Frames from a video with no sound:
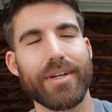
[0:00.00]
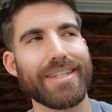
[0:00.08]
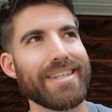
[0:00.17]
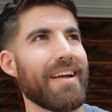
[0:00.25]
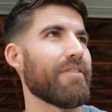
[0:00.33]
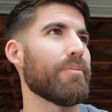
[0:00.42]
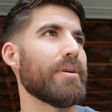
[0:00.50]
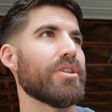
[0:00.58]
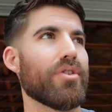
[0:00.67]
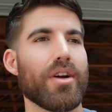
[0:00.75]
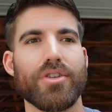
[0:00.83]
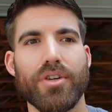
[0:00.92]
It doesn't have to be
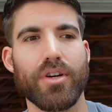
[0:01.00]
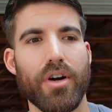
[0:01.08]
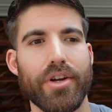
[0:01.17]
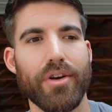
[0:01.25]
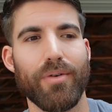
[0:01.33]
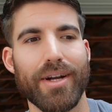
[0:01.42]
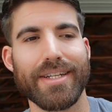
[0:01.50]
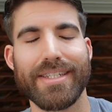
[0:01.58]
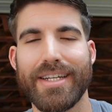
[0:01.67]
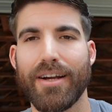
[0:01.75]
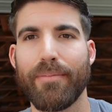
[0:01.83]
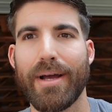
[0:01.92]
structured cardio on a
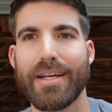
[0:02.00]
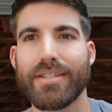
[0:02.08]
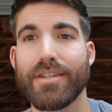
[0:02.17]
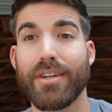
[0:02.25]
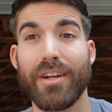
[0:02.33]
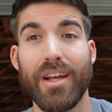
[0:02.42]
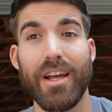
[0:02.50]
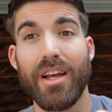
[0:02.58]
Stairmaster.